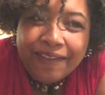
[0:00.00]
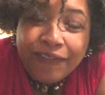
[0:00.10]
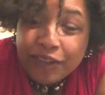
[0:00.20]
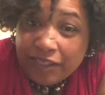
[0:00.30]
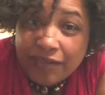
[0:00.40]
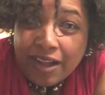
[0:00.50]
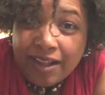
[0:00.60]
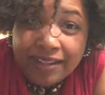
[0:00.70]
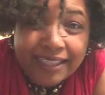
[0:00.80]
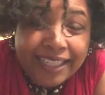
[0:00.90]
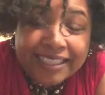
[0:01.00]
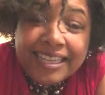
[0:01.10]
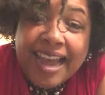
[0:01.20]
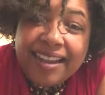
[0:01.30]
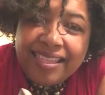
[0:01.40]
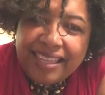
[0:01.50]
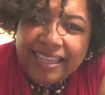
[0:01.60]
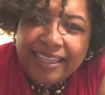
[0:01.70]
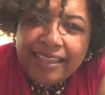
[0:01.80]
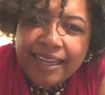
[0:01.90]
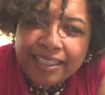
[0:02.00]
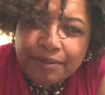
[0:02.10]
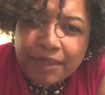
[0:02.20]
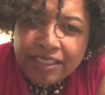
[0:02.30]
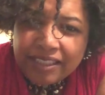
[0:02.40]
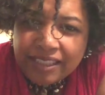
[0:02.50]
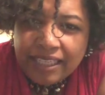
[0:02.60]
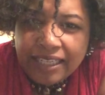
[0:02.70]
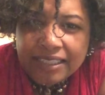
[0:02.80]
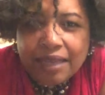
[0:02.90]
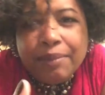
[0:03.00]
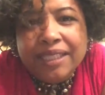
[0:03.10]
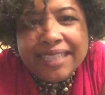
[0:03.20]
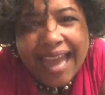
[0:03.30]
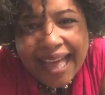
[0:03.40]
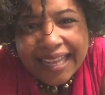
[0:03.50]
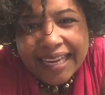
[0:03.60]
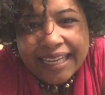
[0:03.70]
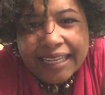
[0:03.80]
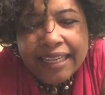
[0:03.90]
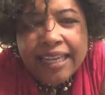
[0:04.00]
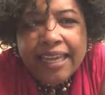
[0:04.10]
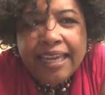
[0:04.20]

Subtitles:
First of all, it's not a thing as much as it is a mentality